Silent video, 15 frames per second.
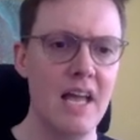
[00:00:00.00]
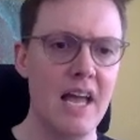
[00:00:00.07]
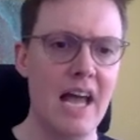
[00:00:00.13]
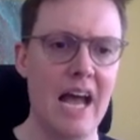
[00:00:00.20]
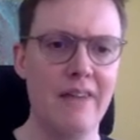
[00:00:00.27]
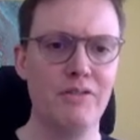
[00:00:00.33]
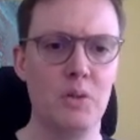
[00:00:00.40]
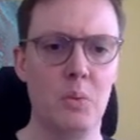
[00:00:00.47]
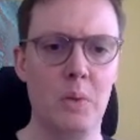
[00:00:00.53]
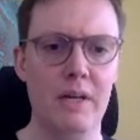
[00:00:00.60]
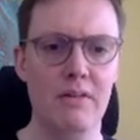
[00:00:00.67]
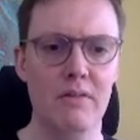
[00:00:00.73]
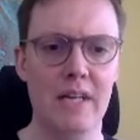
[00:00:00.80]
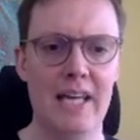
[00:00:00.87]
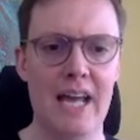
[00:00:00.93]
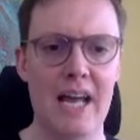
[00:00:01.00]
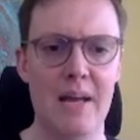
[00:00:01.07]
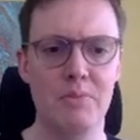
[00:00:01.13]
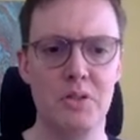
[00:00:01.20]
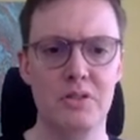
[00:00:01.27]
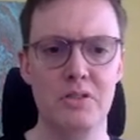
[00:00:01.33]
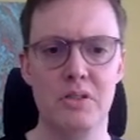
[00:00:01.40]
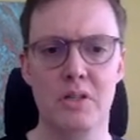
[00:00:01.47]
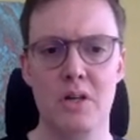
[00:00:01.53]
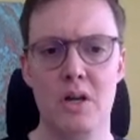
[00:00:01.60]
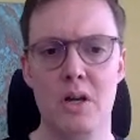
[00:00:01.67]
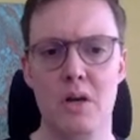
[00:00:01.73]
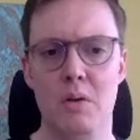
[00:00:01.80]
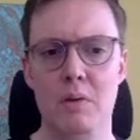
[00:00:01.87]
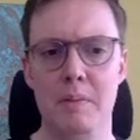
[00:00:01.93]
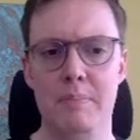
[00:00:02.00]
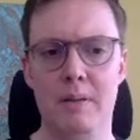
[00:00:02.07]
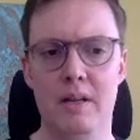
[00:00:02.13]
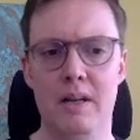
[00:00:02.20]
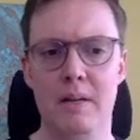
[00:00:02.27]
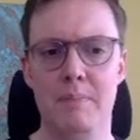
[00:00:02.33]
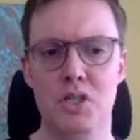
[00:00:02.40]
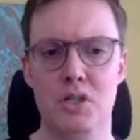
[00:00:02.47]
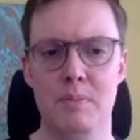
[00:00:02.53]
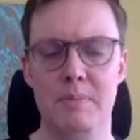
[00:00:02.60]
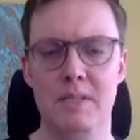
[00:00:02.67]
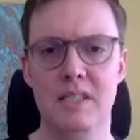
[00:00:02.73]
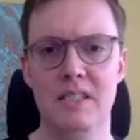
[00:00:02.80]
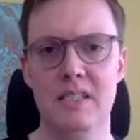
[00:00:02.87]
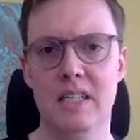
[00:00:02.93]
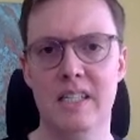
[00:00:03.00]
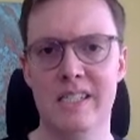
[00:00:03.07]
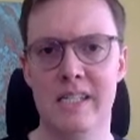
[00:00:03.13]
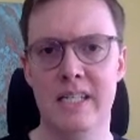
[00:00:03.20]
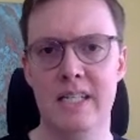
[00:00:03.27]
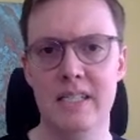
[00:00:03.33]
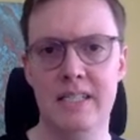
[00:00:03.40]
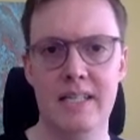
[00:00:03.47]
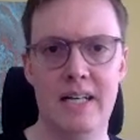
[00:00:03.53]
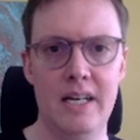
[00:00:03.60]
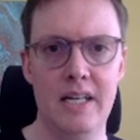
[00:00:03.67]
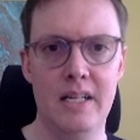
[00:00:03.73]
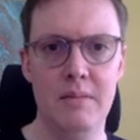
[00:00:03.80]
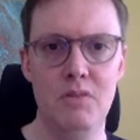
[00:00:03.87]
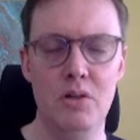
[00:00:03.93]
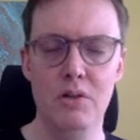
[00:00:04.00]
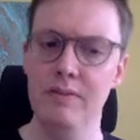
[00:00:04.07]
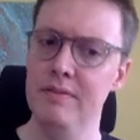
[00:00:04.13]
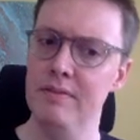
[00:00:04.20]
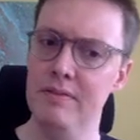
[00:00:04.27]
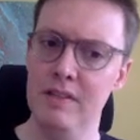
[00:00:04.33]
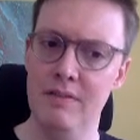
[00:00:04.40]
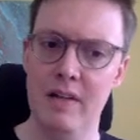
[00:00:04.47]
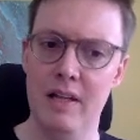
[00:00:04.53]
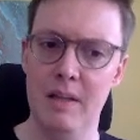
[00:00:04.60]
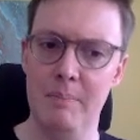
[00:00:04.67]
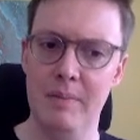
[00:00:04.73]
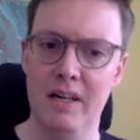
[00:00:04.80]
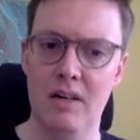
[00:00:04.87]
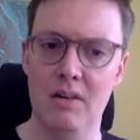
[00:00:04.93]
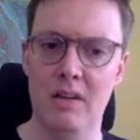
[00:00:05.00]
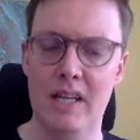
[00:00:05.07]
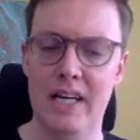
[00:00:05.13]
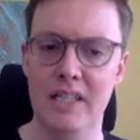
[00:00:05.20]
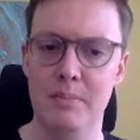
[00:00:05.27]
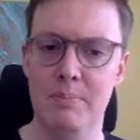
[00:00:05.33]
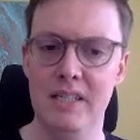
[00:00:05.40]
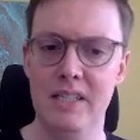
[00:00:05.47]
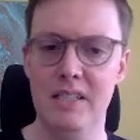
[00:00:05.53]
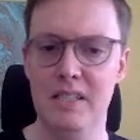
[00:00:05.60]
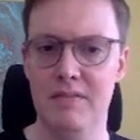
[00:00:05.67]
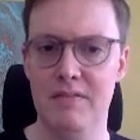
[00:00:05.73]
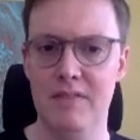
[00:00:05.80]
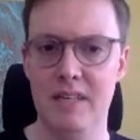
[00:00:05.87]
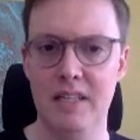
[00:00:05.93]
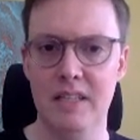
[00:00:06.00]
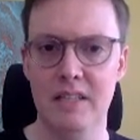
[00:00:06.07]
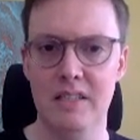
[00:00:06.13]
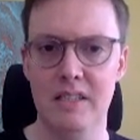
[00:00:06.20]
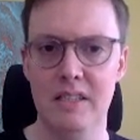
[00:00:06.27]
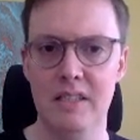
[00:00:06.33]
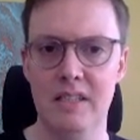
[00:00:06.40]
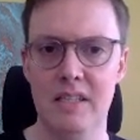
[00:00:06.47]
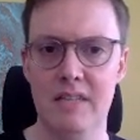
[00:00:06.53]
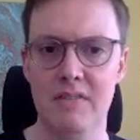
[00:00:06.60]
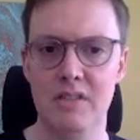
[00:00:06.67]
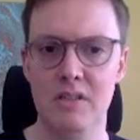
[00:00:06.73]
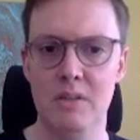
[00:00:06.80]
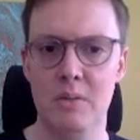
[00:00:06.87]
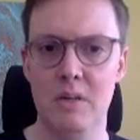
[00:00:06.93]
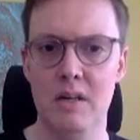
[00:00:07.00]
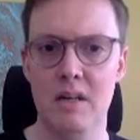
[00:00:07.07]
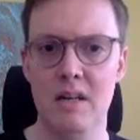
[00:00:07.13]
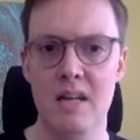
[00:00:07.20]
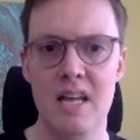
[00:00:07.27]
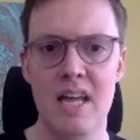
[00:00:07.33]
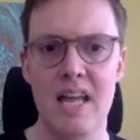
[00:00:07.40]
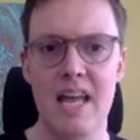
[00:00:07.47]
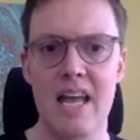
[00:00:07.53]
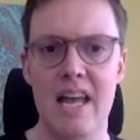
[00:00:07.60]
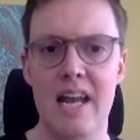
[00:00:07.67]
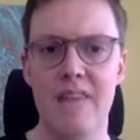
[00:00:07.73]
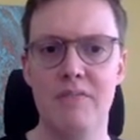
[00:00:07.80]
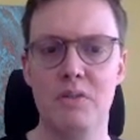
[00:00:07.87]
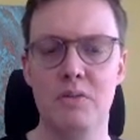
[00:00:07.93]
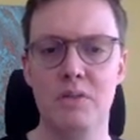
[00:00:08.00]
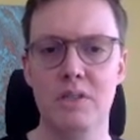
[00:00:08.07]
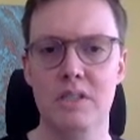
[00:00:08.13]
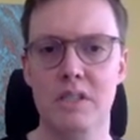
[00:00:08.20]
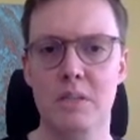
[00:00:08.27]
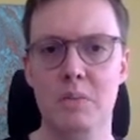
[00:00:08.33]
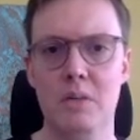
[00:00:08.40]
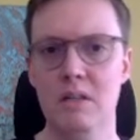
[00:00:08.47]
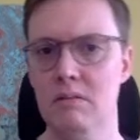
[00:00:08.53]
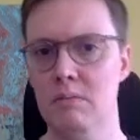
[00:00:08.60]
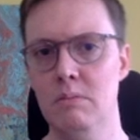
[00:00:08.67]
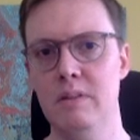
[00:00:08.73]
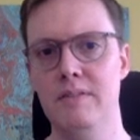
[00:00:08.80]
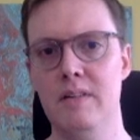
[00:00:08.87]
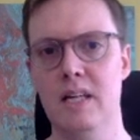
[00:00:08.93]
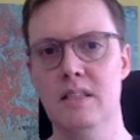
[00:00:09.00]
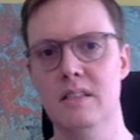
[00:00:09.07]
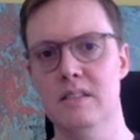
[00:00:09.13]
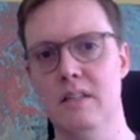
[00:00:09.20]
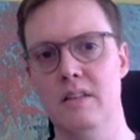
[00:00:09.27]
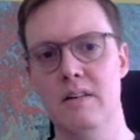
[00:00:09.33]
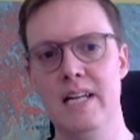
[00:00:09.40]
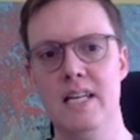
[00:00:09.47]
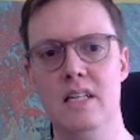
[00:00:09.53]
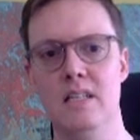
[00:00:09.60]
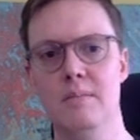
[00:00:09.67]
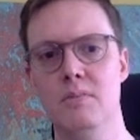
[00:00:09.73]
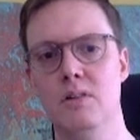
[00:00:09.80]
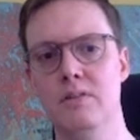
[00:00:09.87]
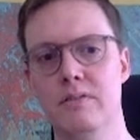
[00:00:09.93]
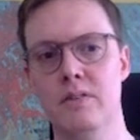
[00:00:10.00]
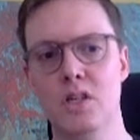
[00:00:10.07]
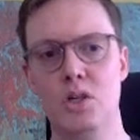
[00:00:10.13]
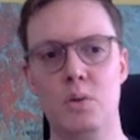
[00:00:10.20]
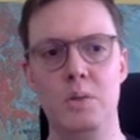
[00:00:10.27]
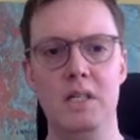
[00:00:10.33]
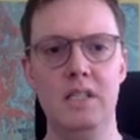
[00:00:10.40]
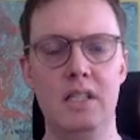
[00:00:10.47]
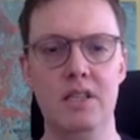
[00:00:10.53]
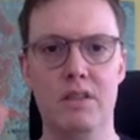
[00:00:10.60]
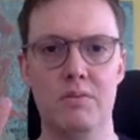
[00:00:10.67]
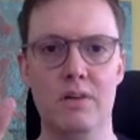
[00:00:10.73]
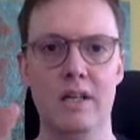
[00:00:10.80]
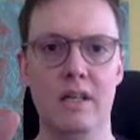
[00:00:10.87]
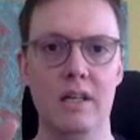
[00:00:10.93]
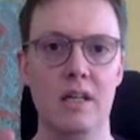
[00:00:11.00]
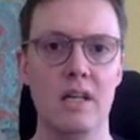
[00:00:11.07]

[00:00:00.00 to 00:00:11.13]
After white recaptures, we play bishop d6, a nice tidy move, developing our last piece, defending the c7 square. And after rook c1, we've got this other handy move, queen d3,